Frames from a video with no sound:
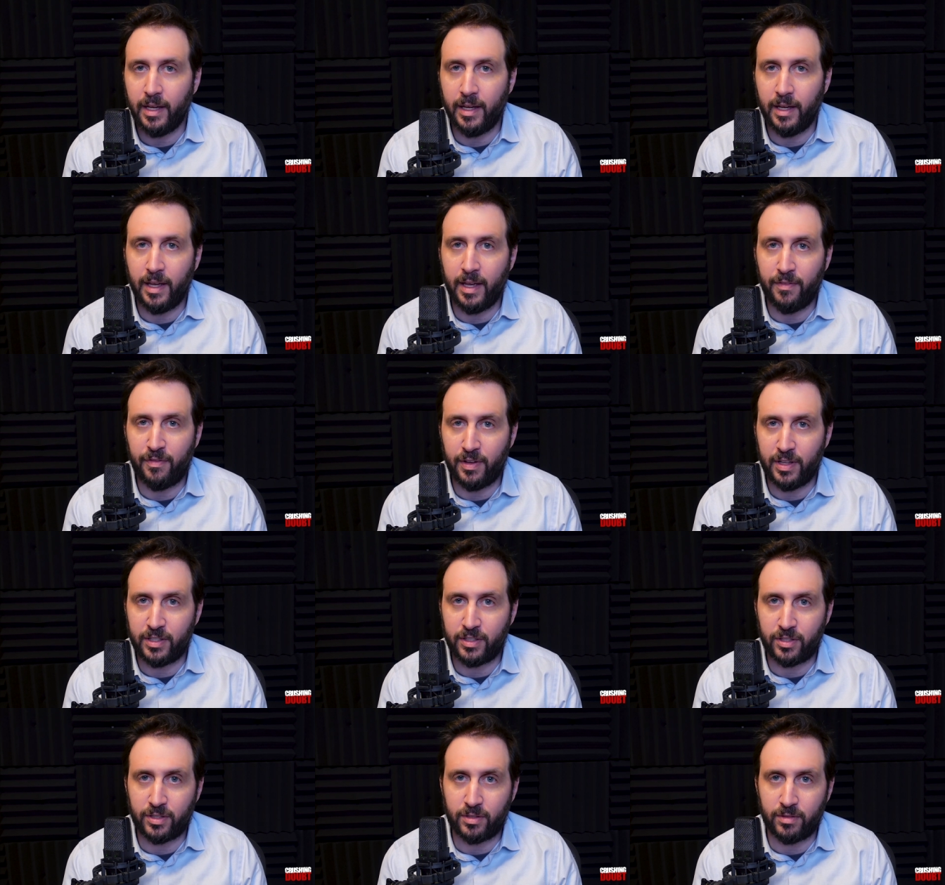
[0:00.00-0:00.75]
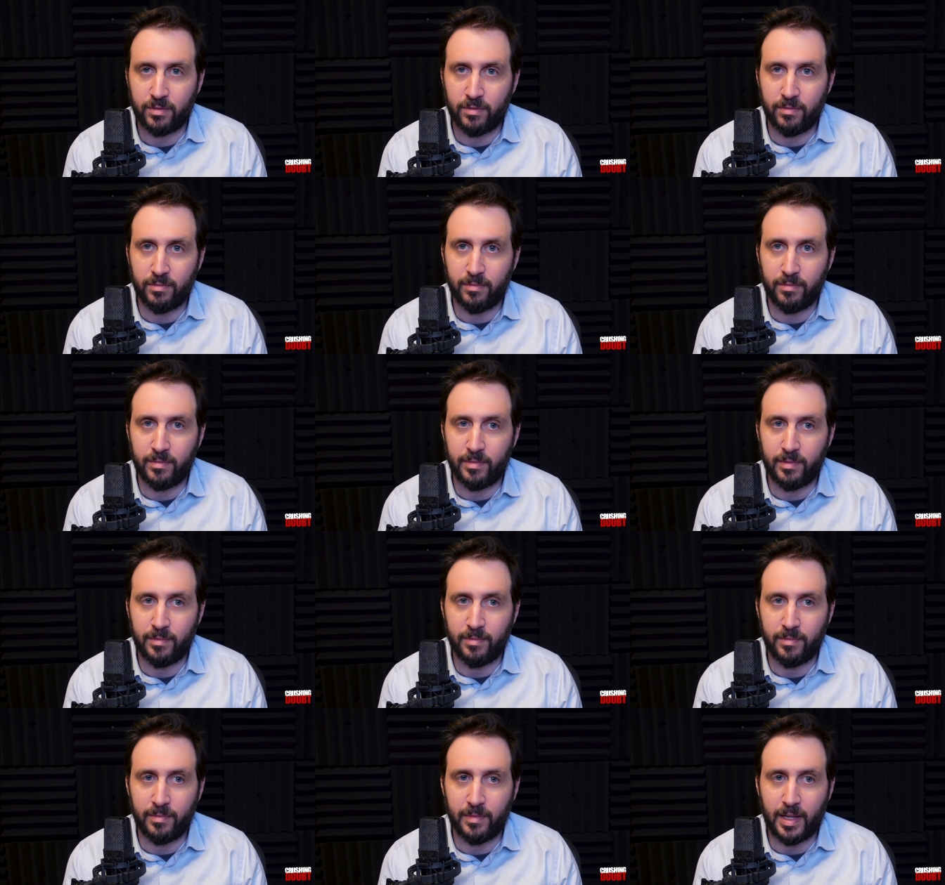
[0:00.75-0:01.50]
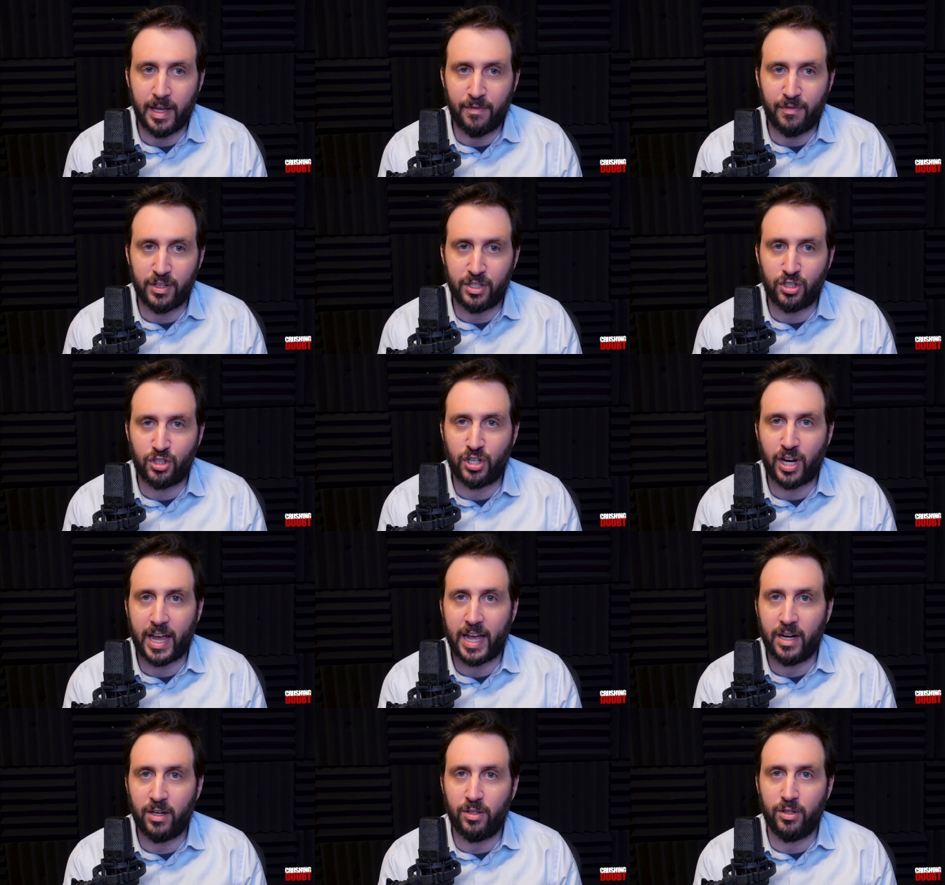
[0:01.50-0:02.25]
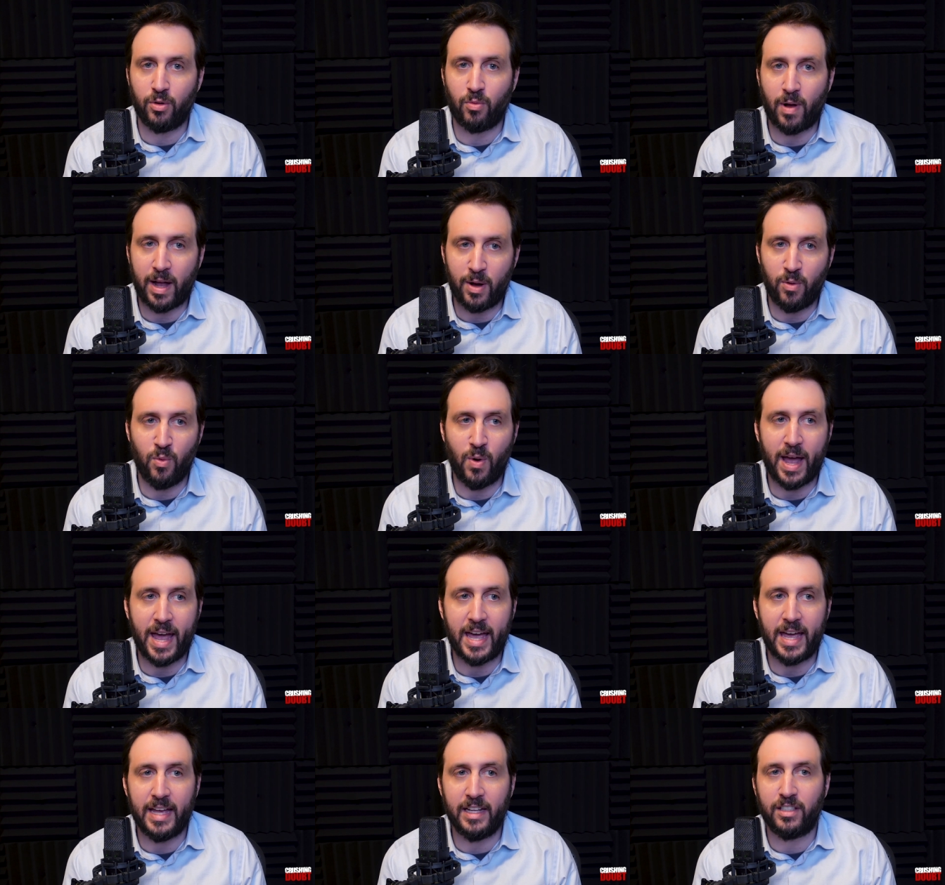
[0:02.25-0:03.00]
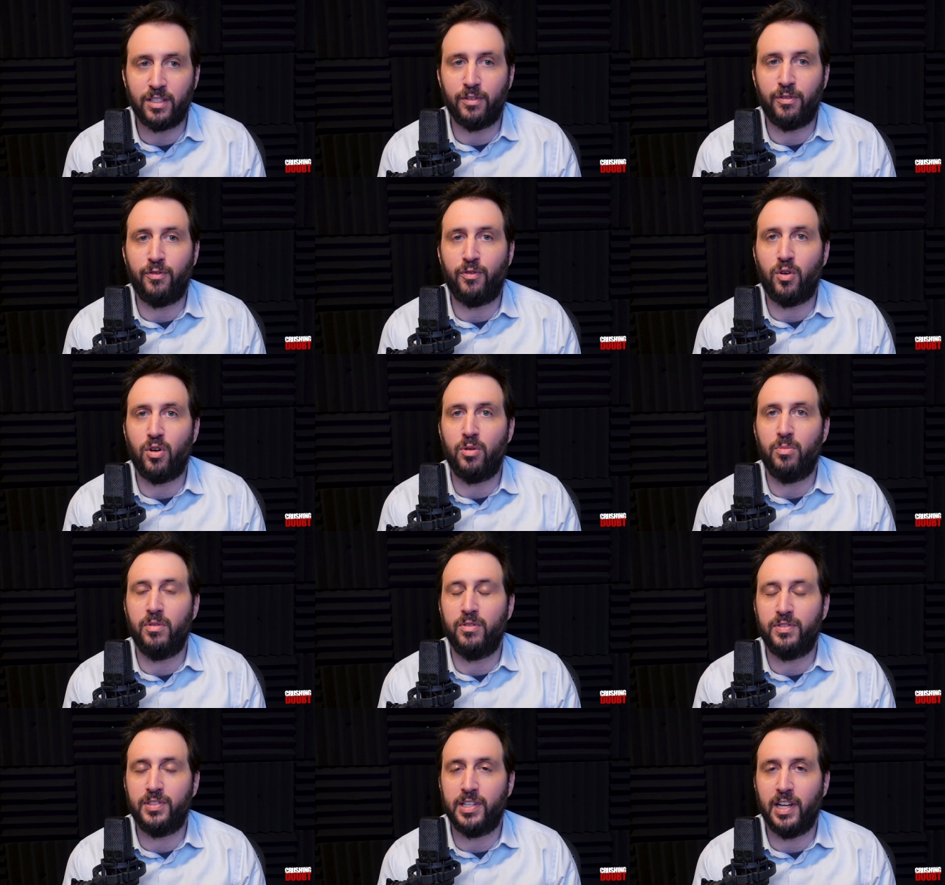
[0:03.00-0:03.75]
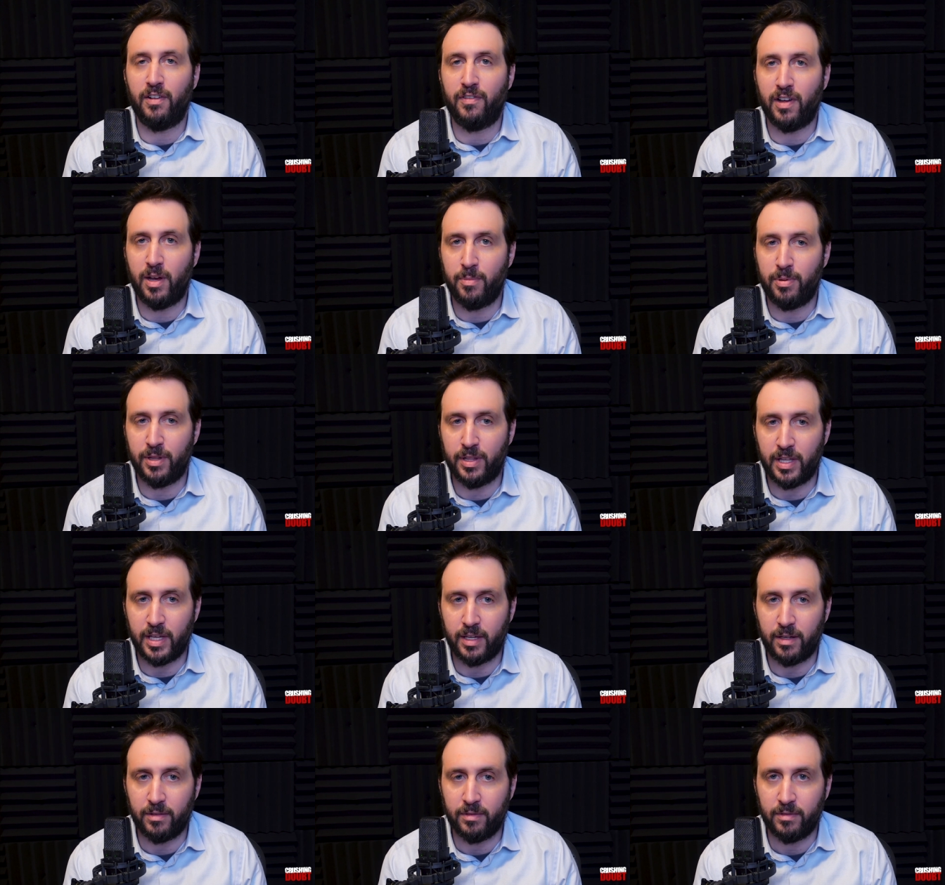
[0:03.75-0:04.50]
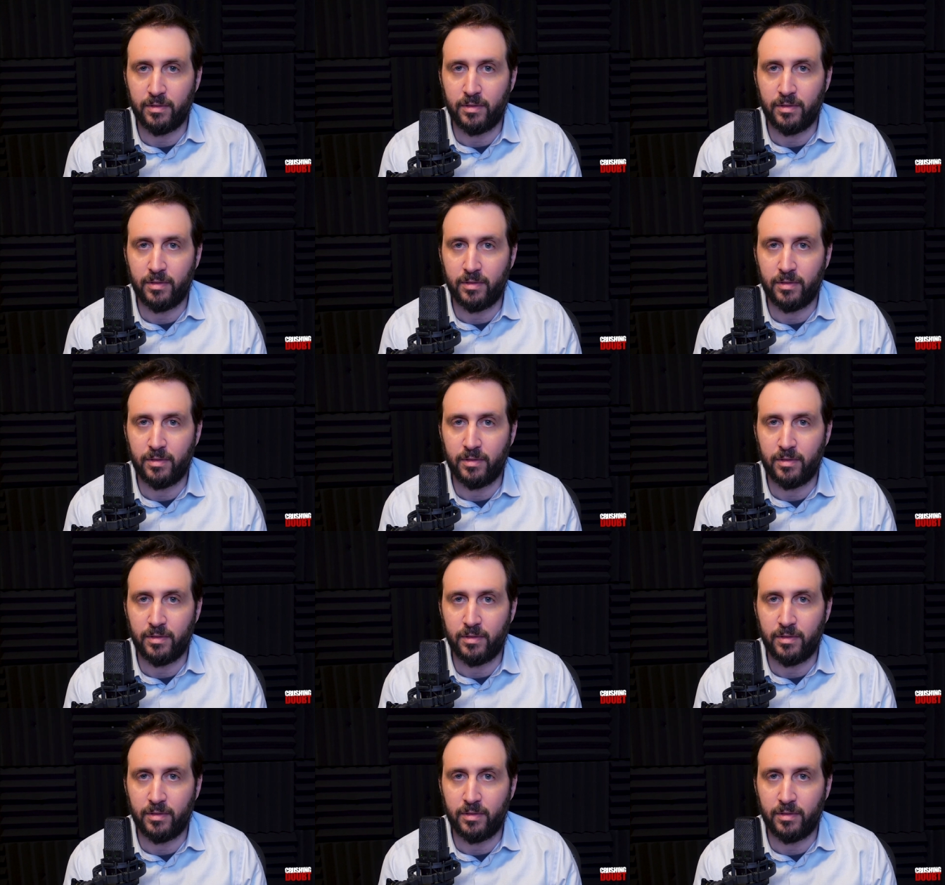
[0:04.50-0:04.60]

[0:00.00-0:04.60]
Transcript: If it's if it's channeled the right way, it's a form of self empathy.